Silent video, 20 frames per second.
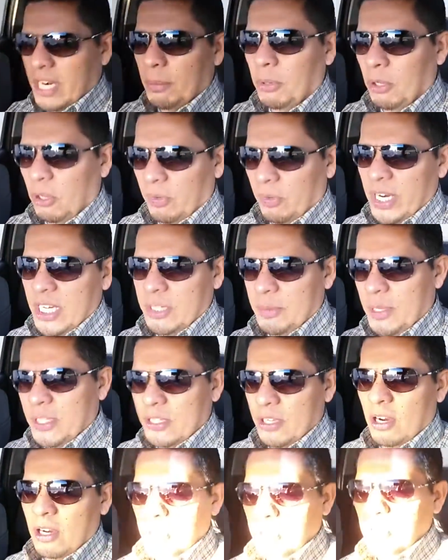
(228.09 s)
edible
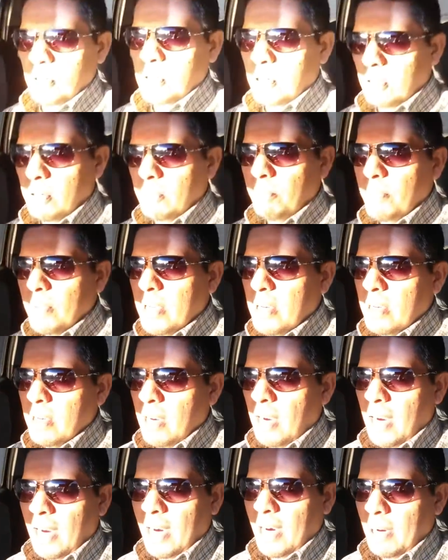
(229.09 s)
arrangements on Google.
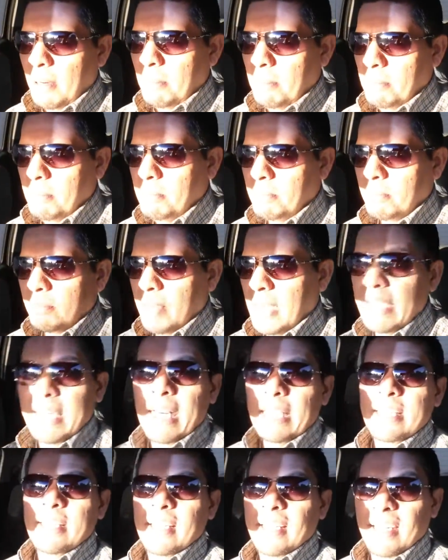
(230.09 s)

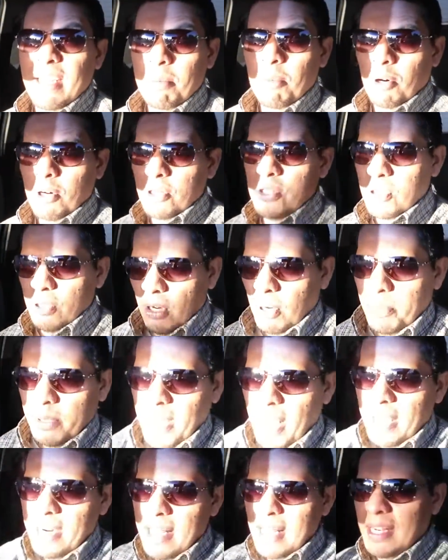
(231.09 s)
It doesn't anymore. So, I
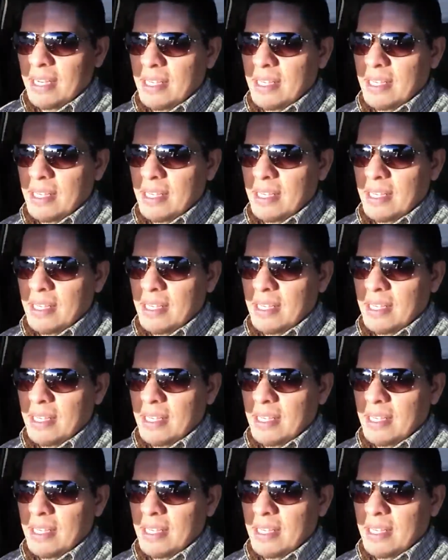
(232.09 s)
mean, that